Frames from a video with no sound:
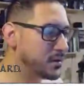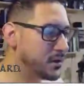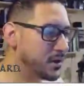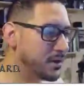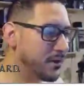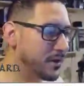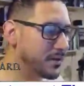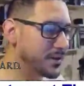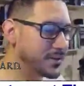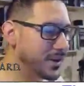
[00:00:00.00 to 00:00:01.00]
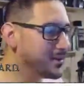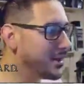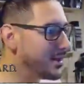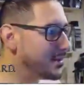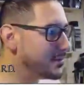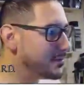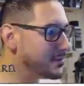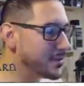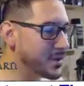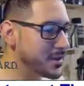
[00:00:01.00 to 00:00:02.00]
I love how, like I said, I love
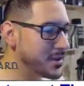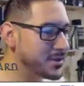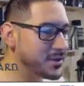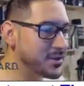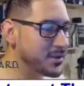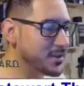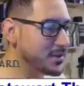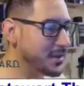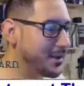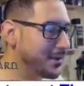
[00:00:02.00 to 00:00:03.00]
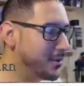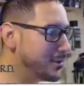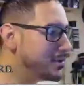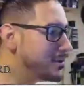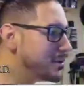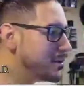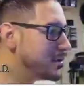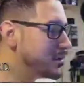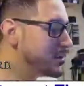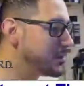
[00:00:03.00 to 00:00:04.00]
the attention to detail.
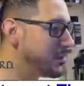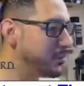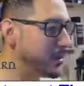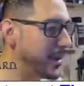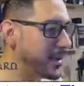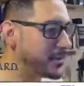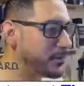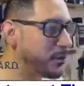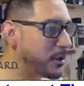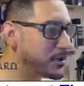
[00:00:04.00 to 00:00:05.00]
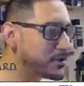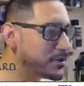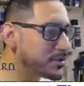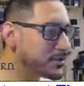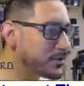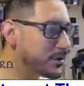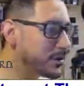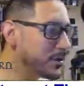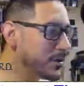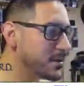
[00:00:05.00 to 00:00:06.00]
The plant, the foliage looks really
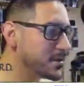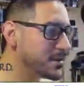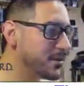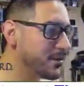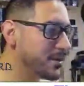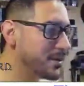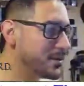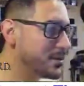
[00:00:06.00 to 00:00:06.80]
good in this area.